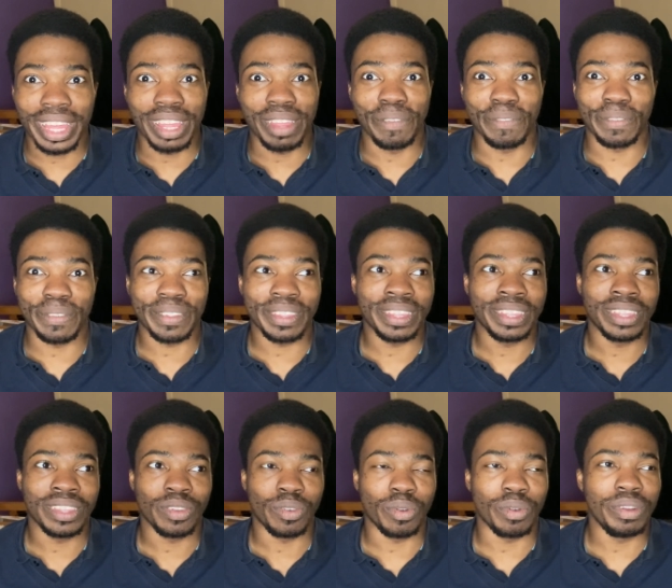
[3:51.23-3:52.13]
even,
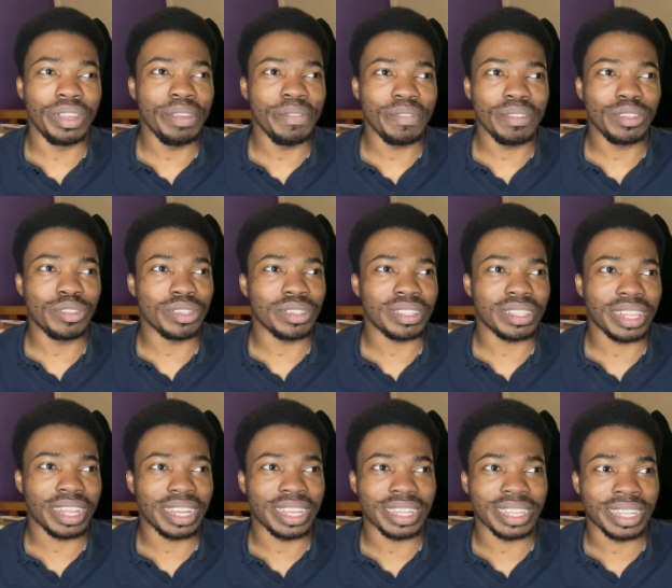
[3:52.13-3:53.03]
or even just
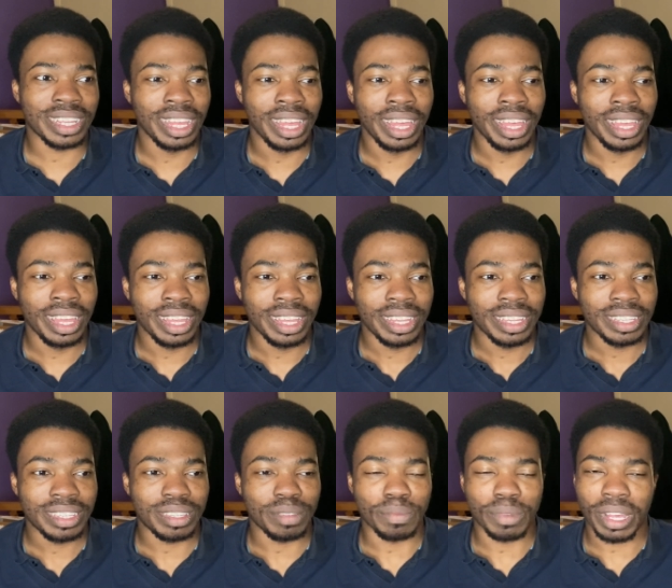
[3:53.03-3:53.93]
like
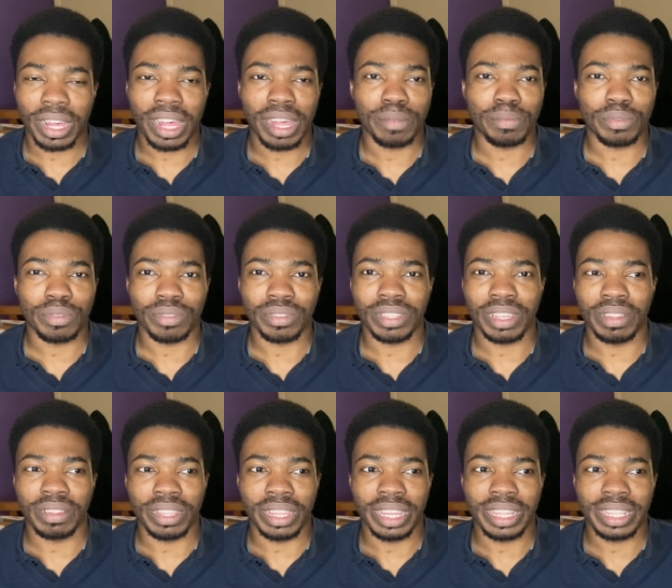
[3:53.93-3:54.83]
some cups or
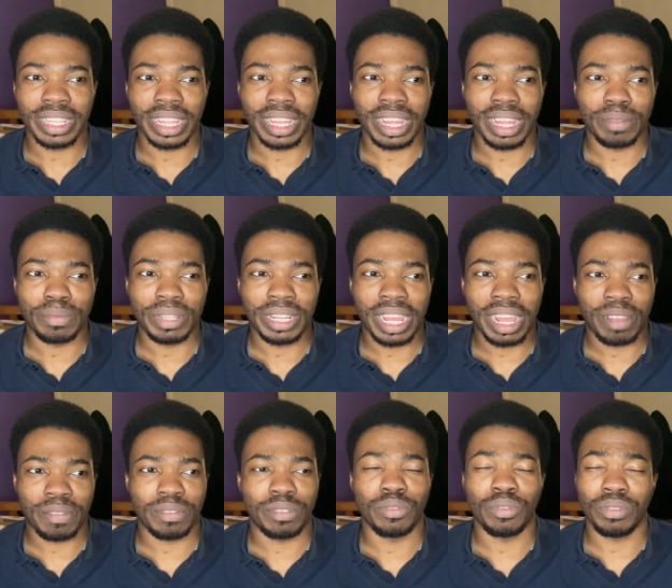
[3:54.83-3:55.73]
something like that. I mean, I
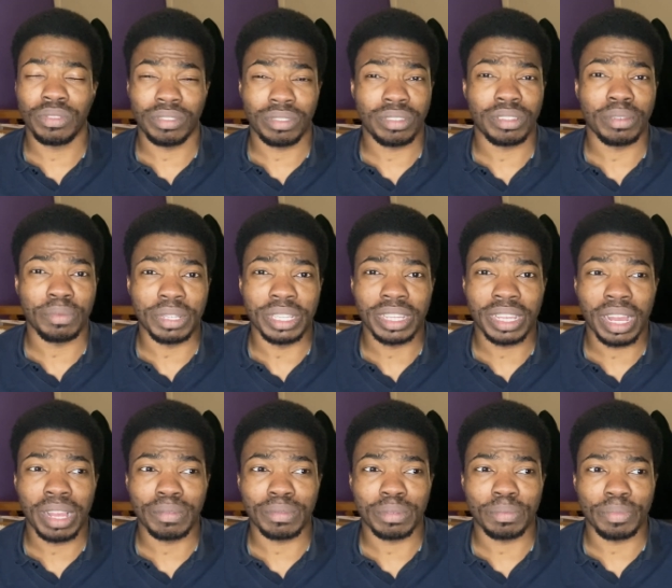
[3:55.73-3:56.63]
have to order so many
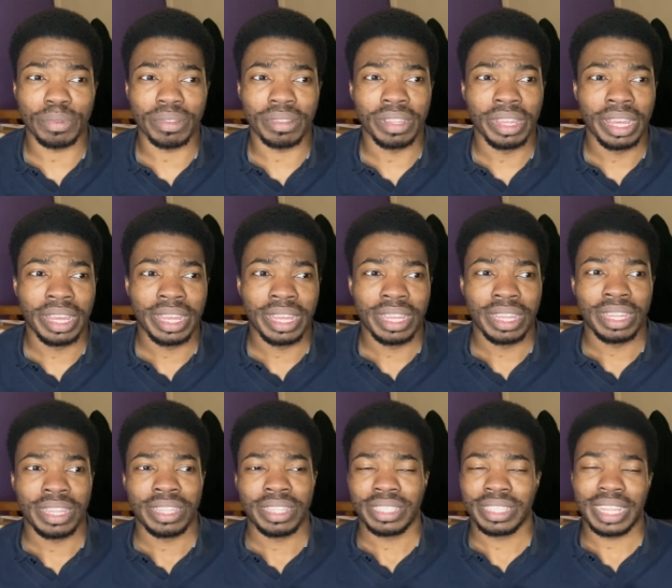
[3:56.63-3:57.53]
cups, but
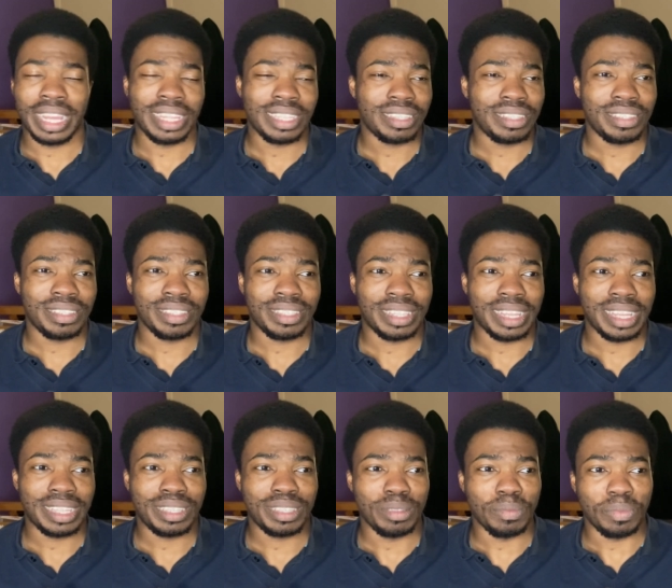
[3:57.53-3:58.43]
that's
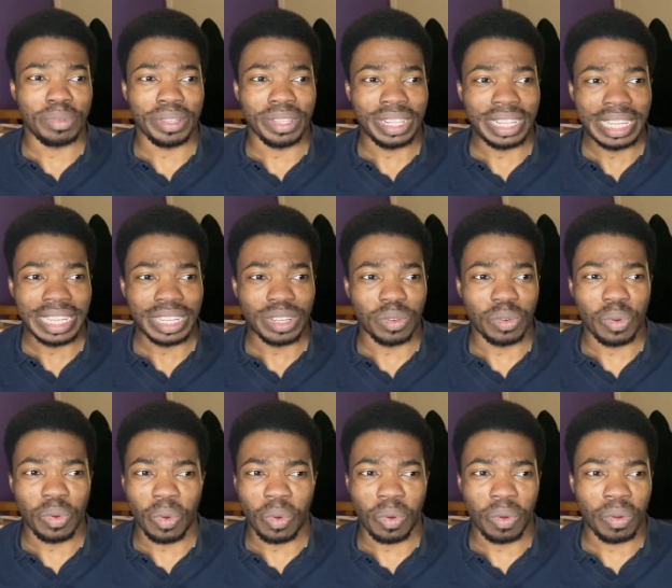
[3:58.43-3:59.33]
that's a bit like
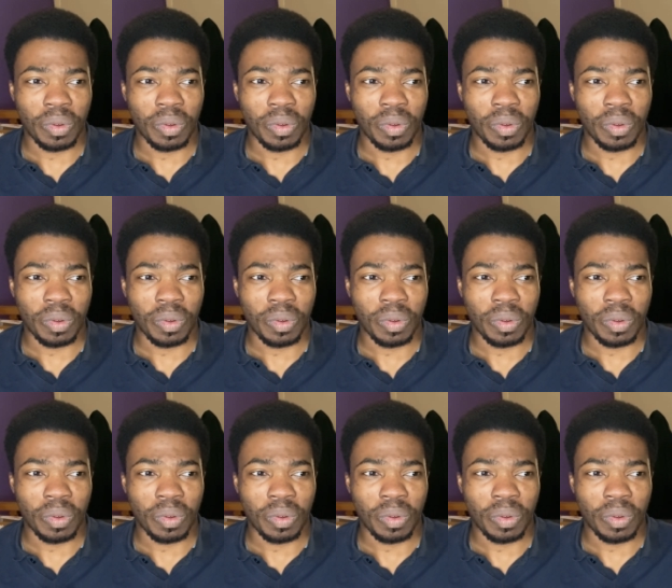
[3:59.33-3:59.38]
oh.